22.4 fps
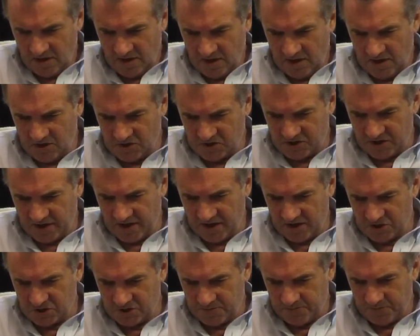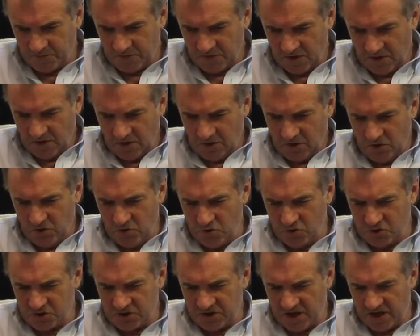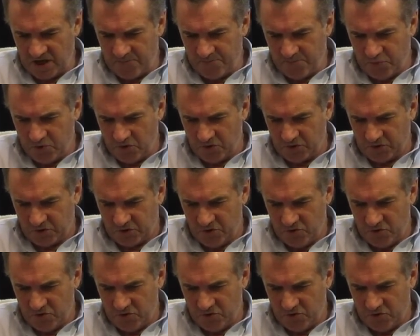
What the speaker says: He says, "You say put